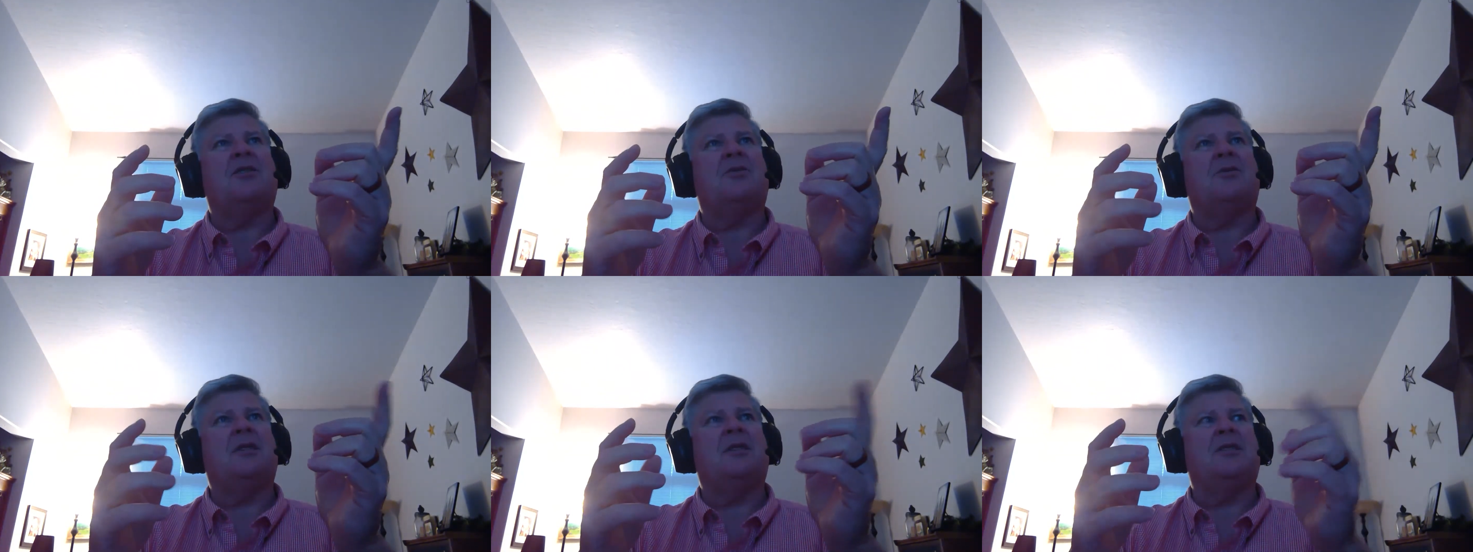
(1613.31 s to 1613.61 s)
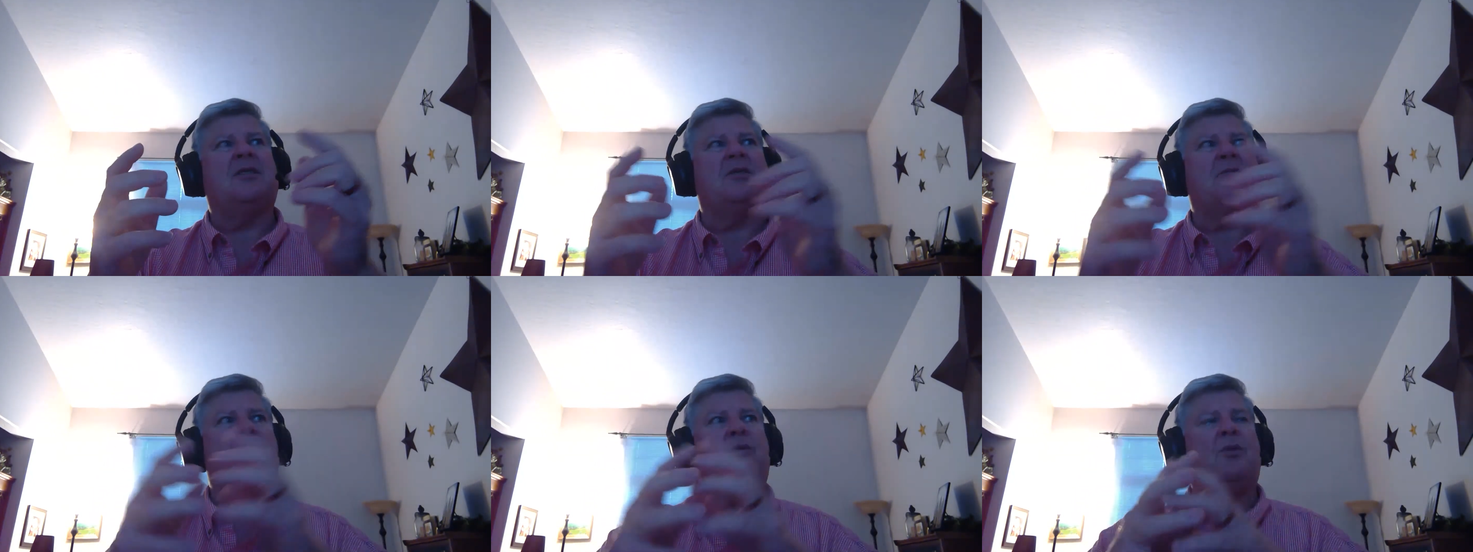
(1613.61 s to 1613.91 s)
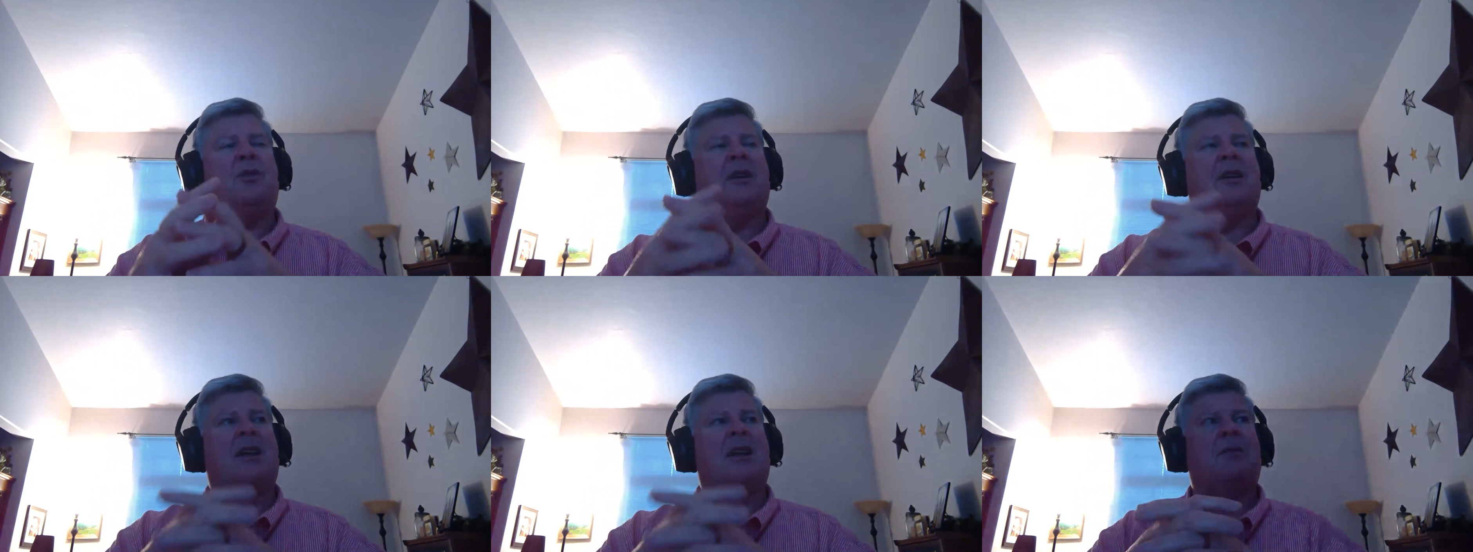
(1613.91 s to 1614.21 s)
Sheree, and just
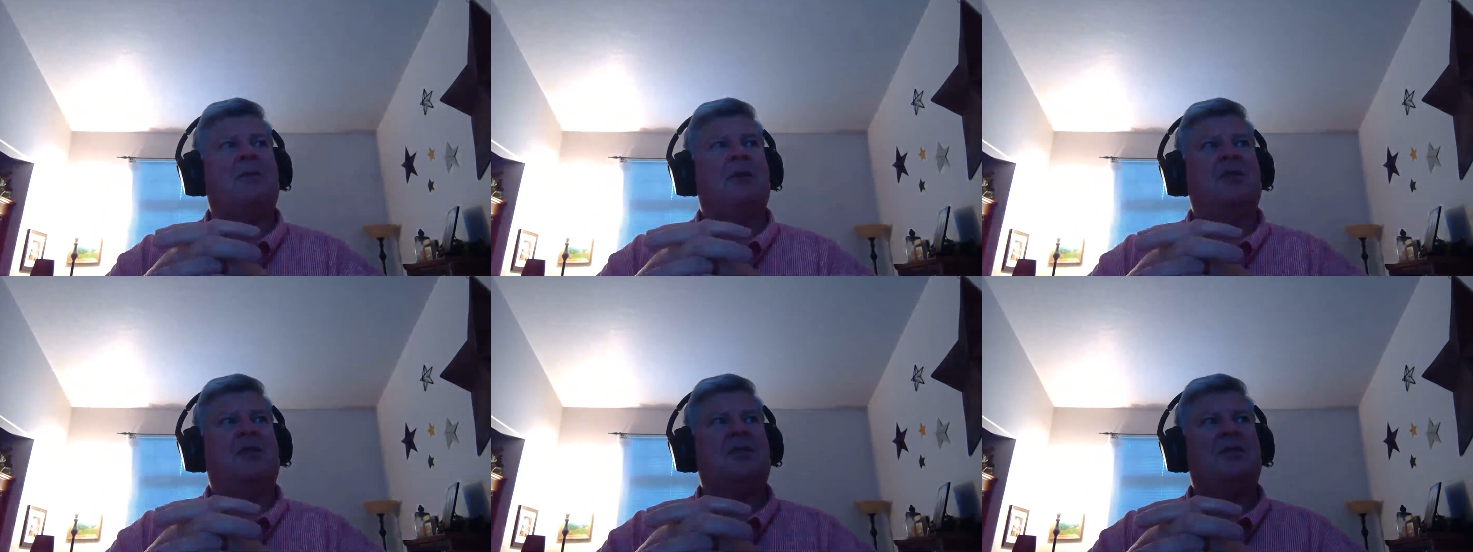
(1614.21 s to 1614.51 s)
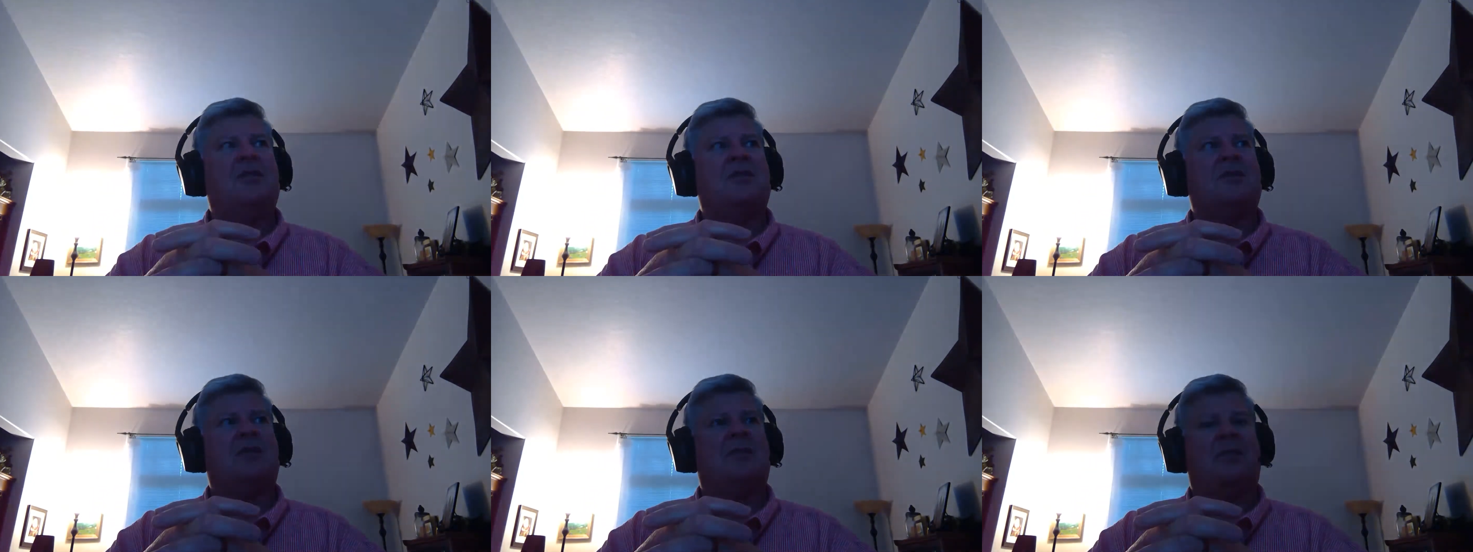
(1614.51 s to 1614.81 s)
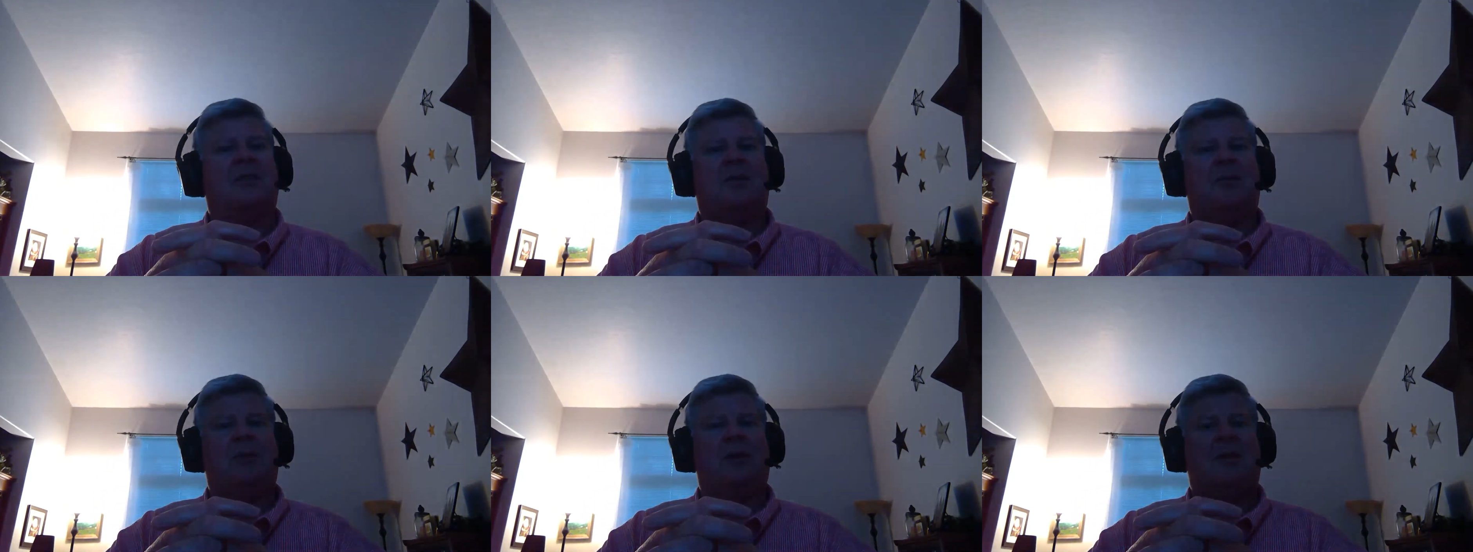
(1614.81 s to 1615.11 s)
point it at me just a
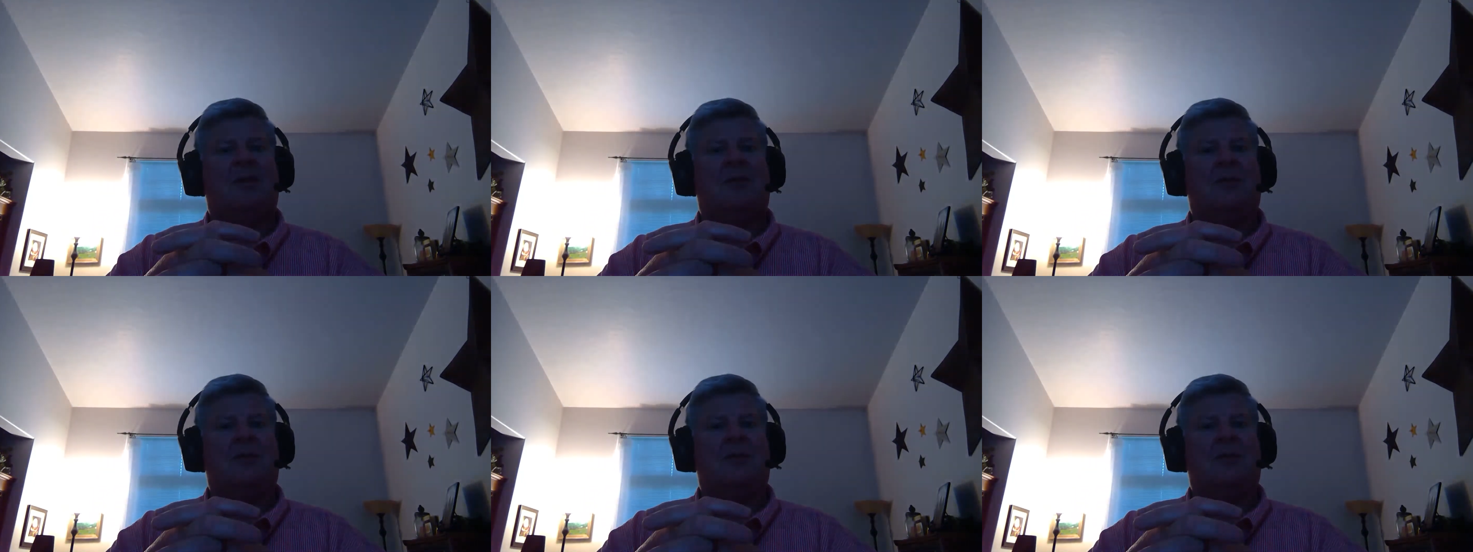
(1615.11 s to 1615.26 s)
little bit.